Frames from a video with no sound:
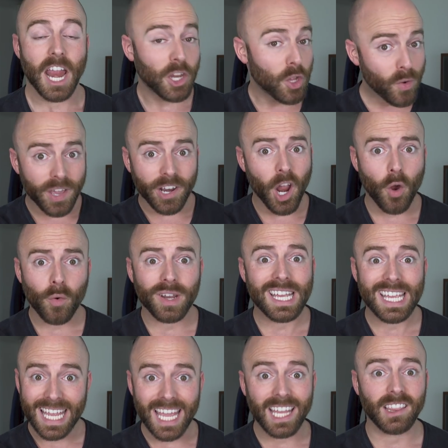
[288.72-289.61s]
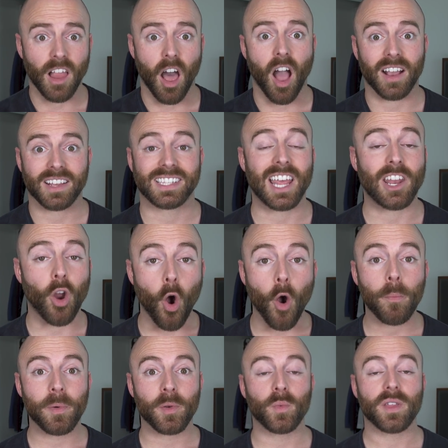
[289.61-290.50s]
And you can already get locks that
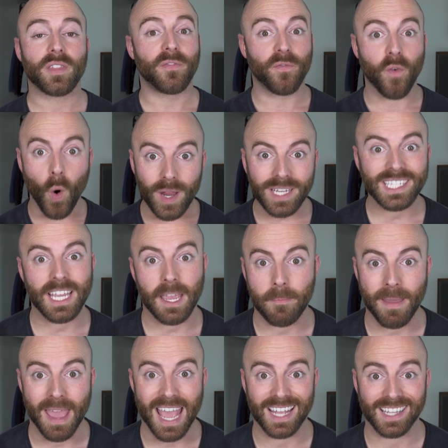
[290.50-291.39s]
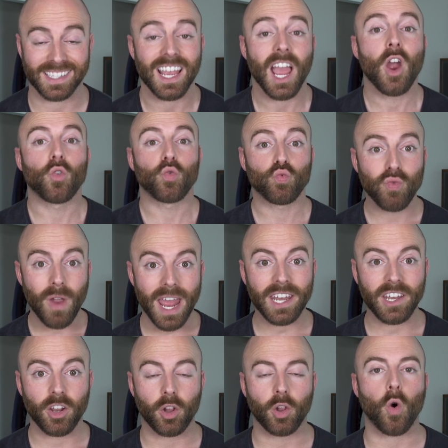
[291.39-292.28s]
open with voice commands,
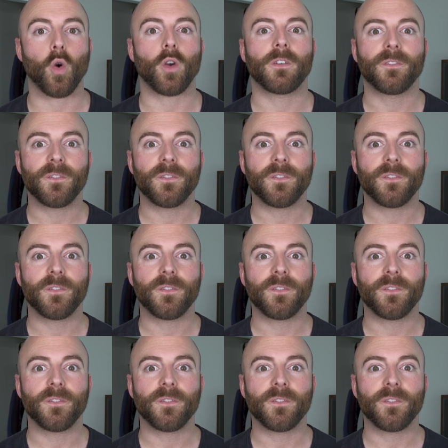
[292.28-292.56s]
retinal, or